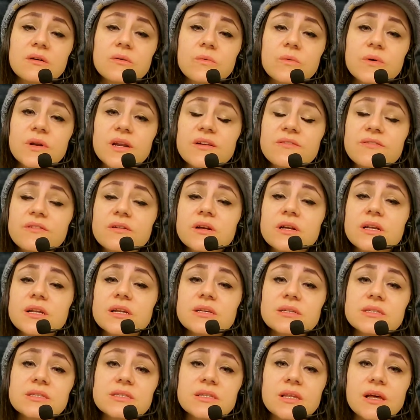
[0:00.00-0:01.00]
whatever it
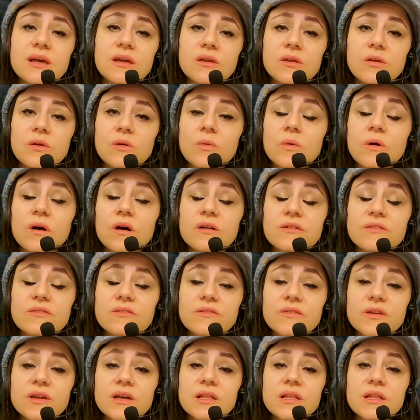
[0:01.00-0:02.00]
is that you are
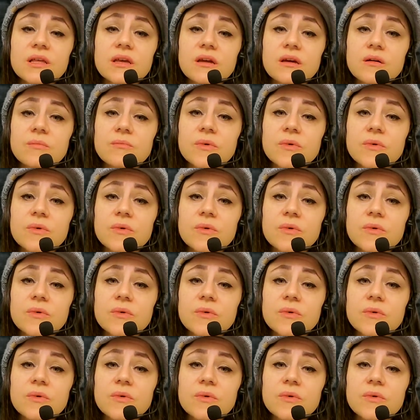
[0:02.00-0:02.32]
feeling